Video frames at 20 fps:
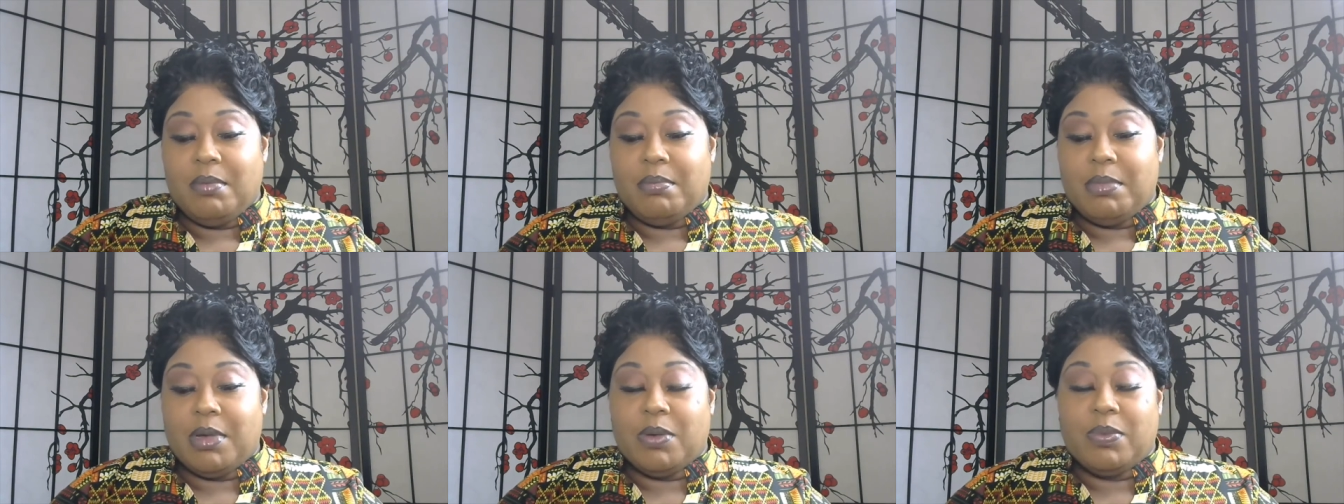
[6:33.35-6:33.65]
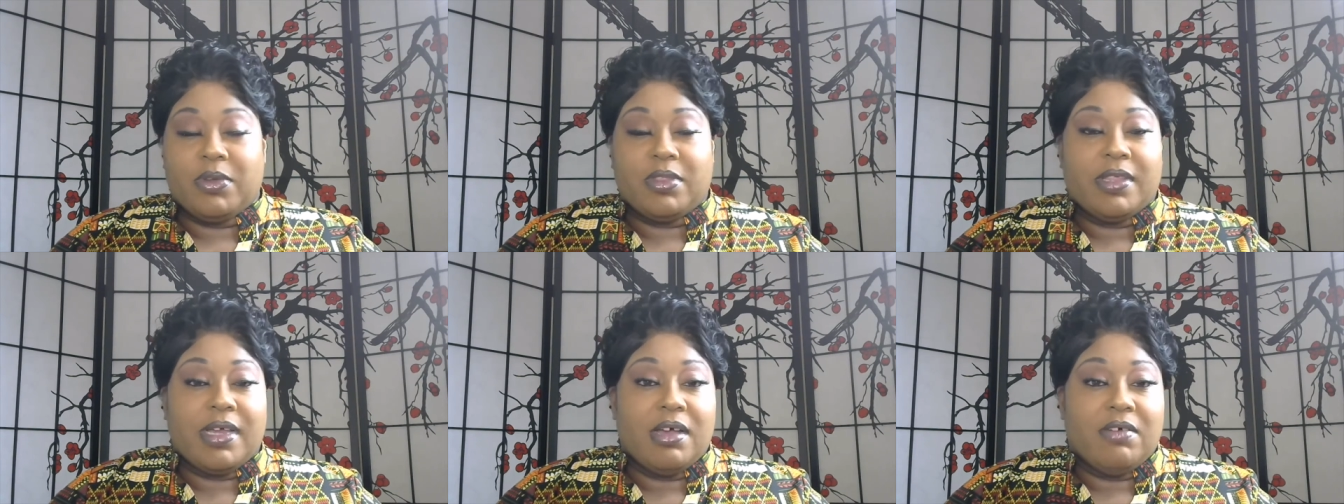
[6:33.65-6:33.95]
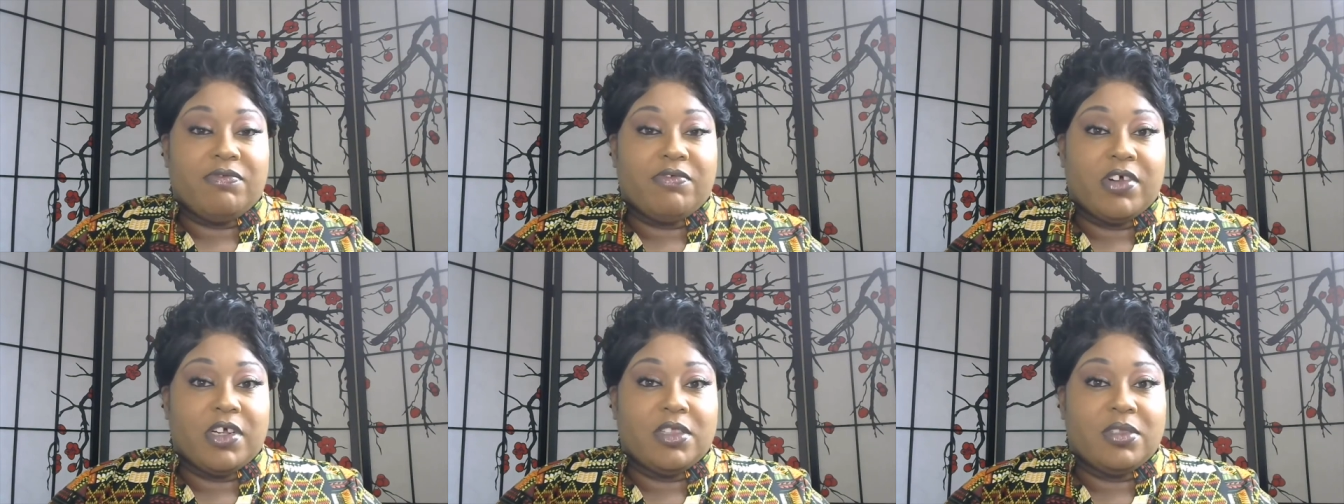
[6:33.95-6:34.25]
But
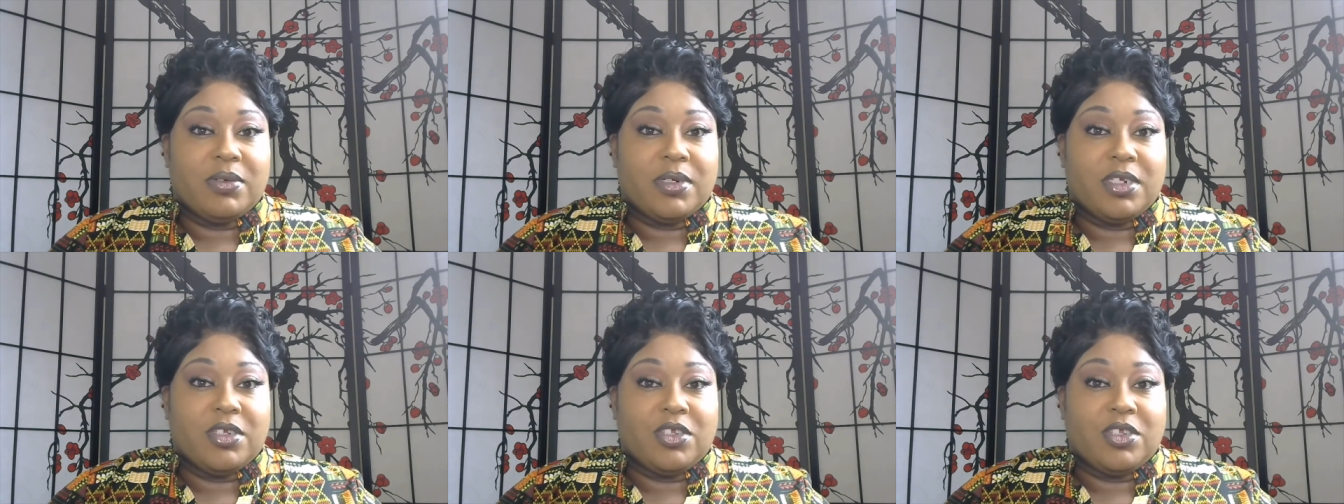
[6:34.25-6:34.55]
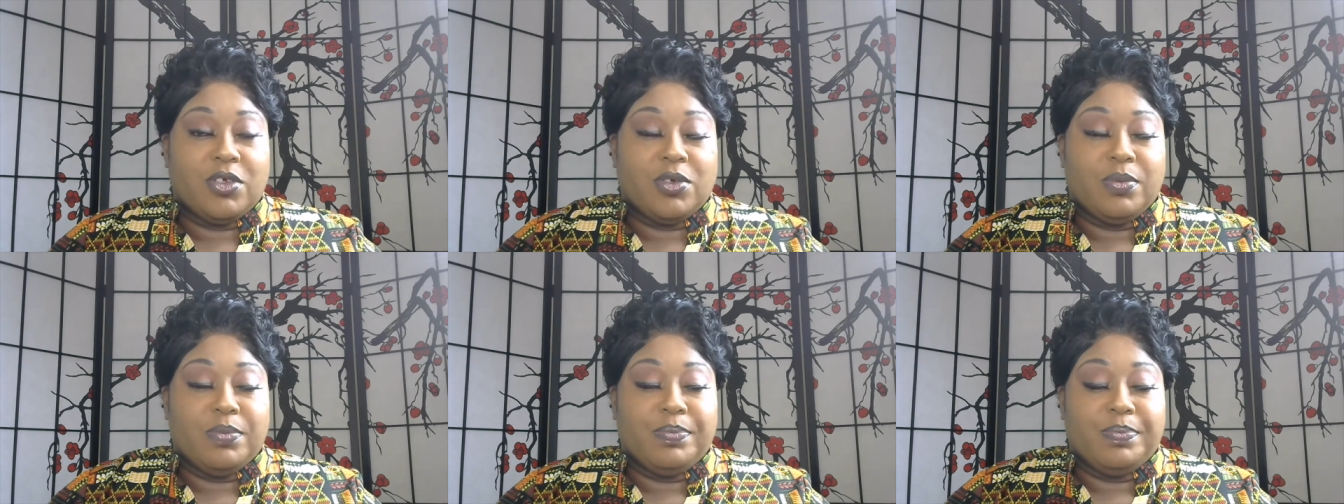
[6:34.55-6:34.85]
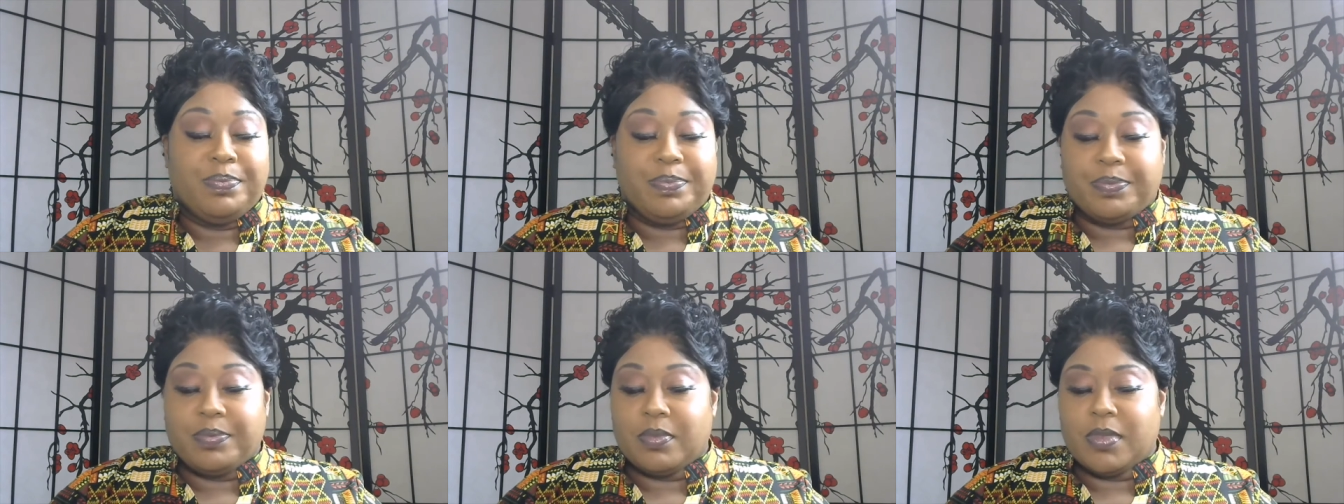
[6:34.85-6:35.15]
without further ado,
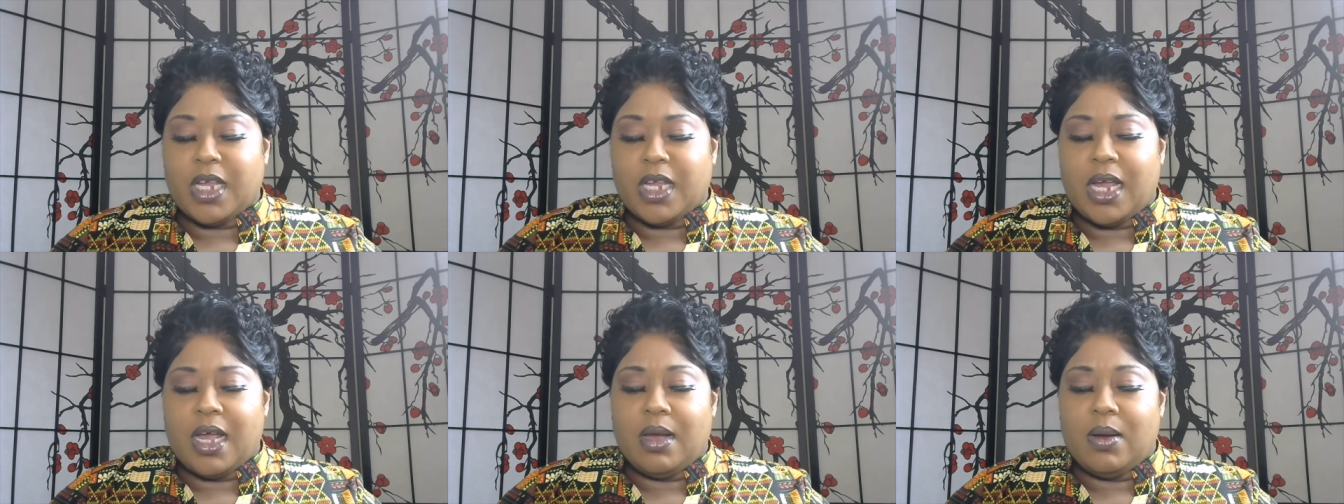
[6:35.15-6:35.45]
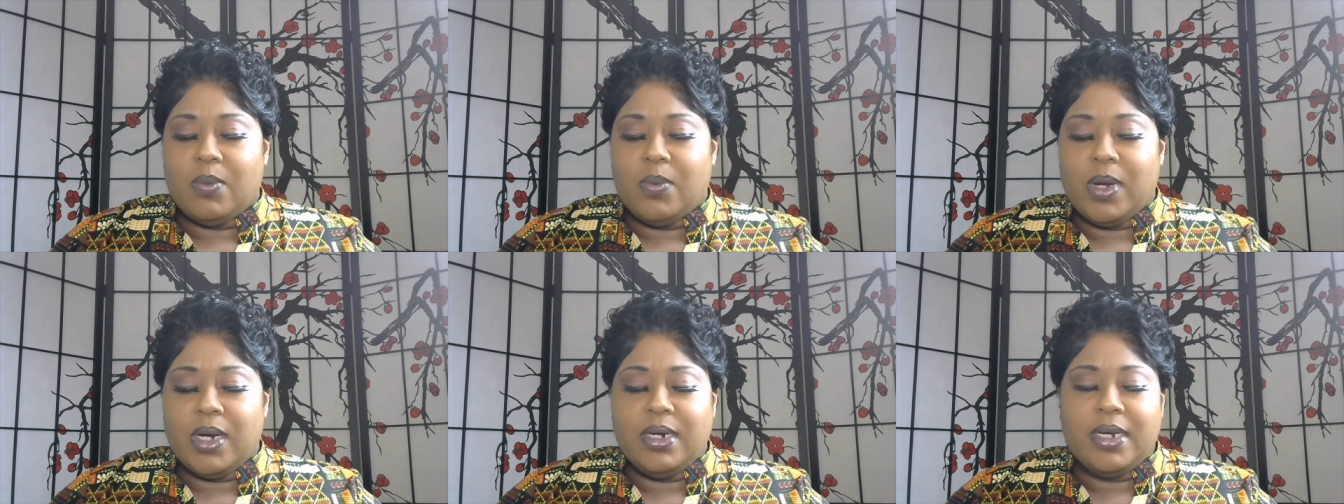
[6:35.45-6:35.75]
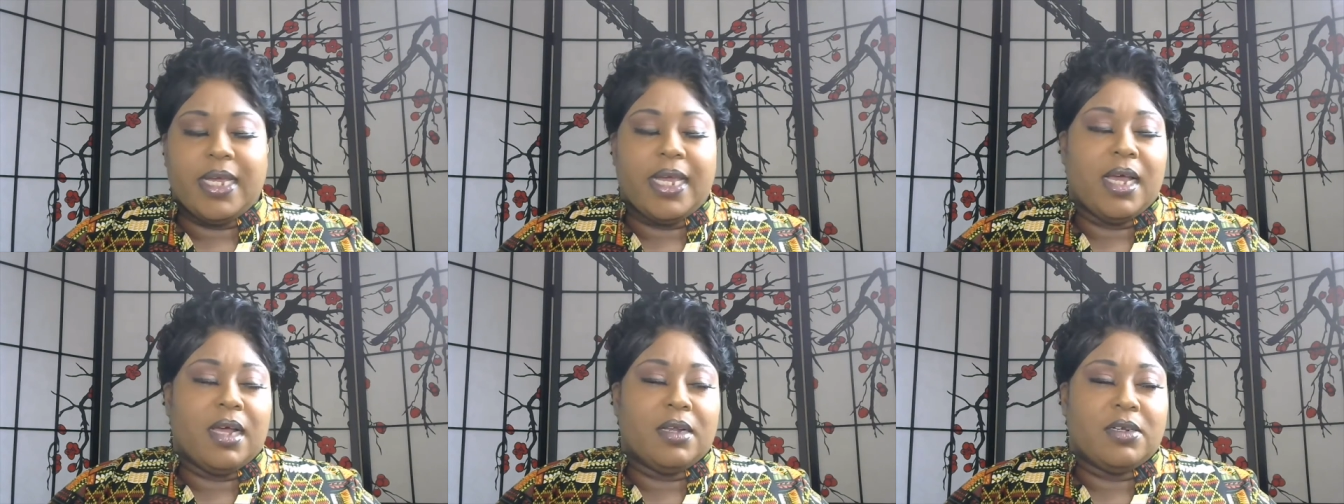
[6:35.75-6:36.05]
one
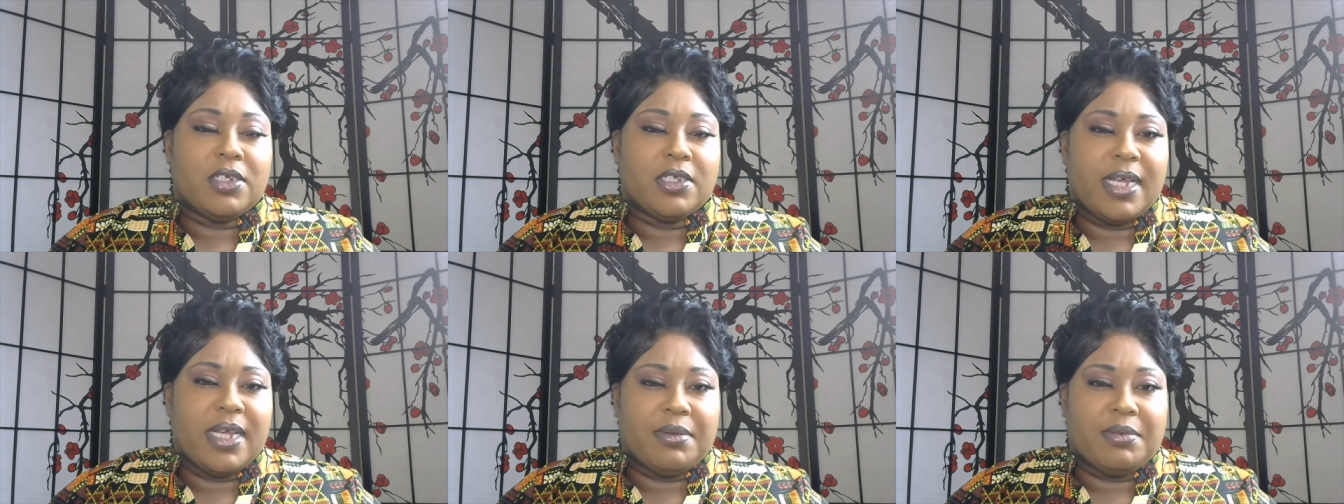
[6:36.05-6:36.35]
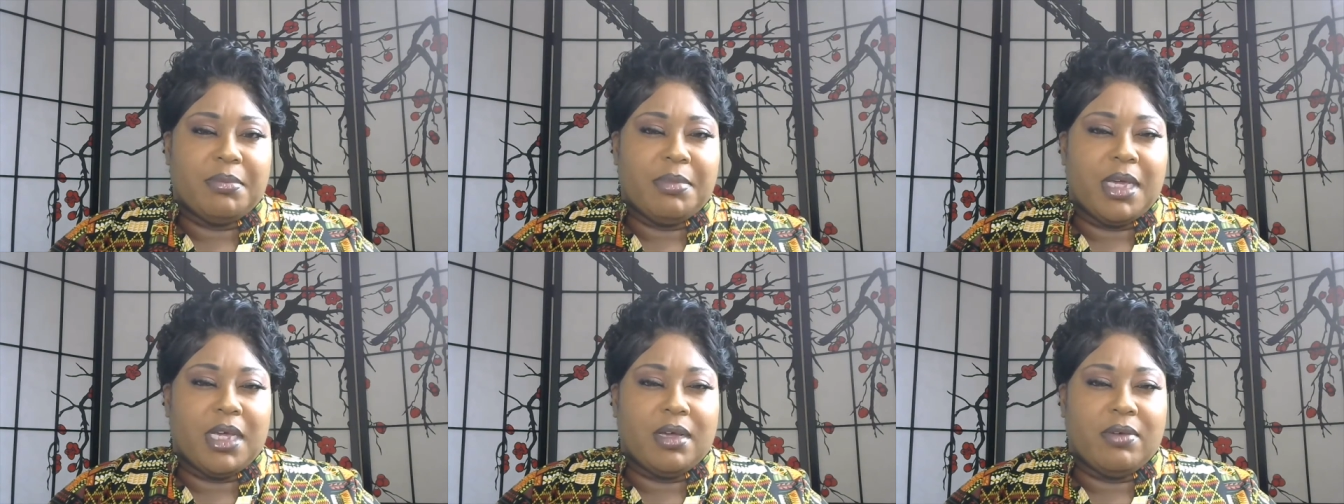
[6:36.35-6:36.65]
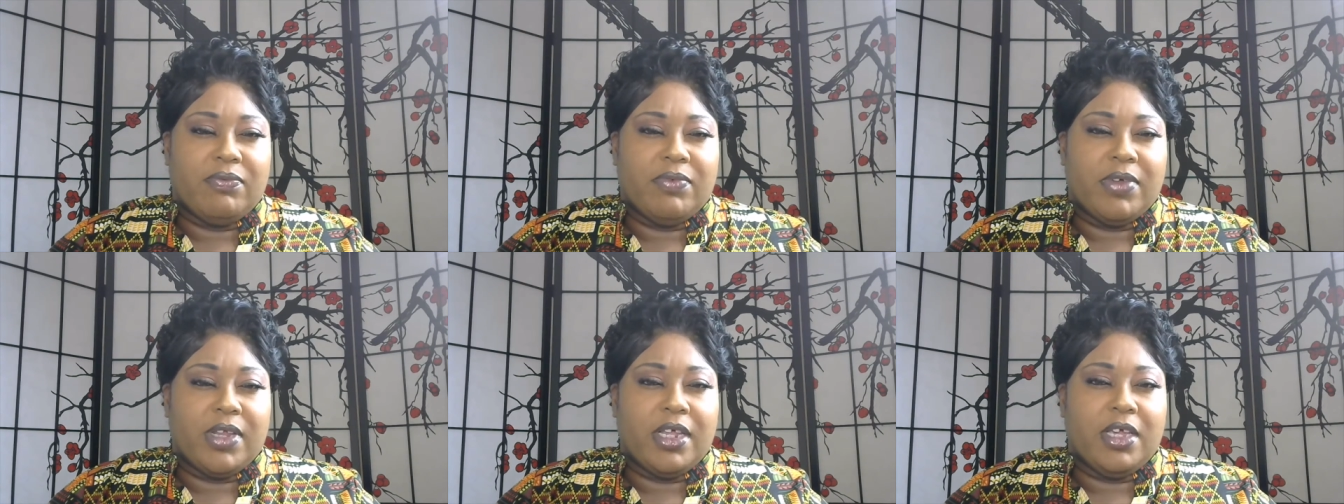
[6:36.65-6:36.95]
day I'll just have to make a
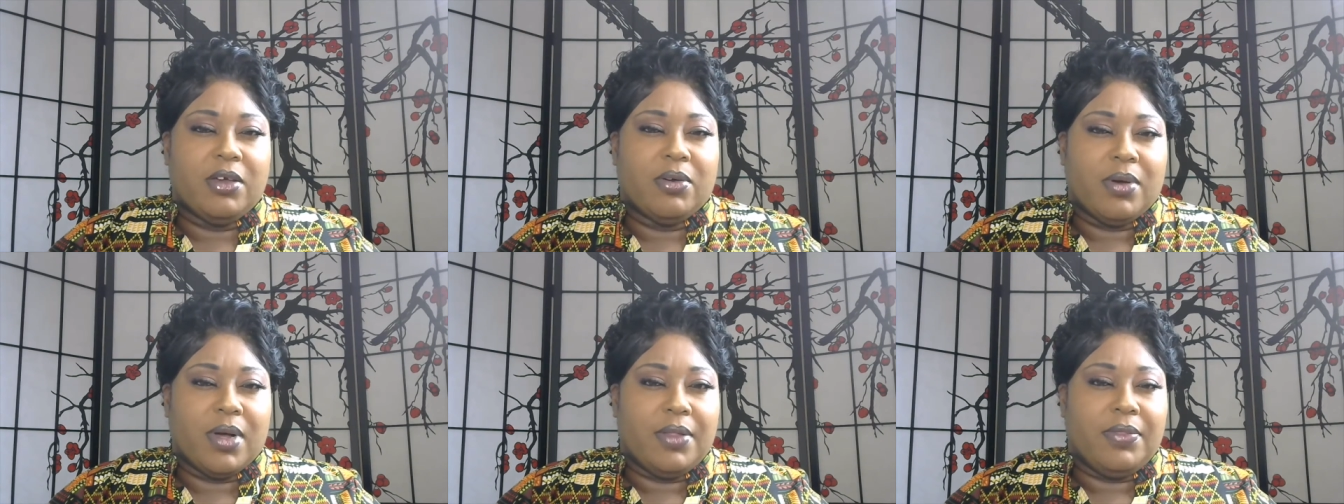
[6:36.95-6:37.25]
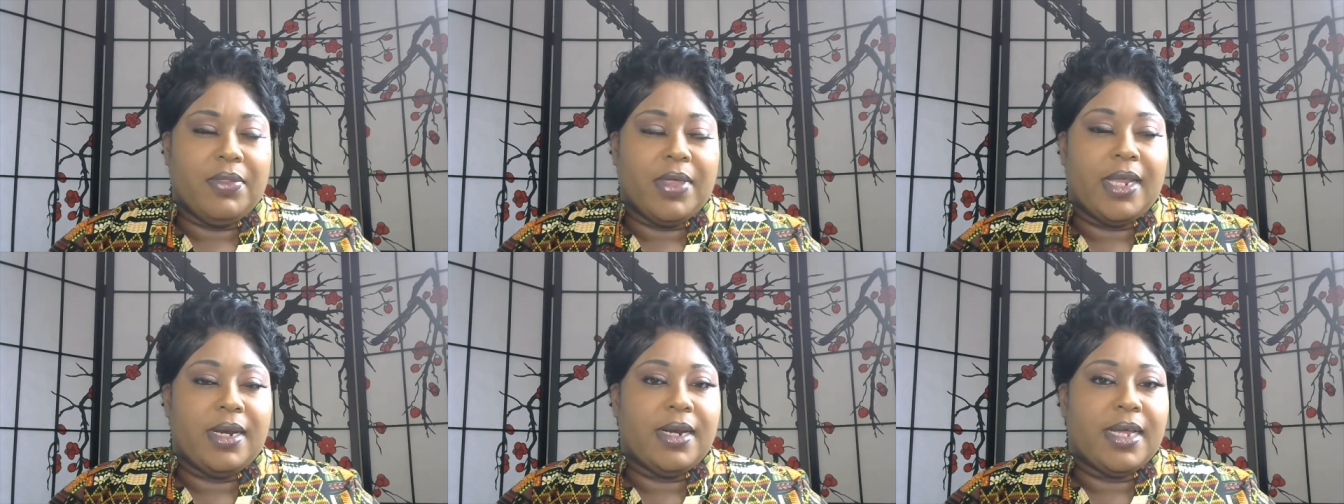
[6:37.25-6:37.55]
video on that,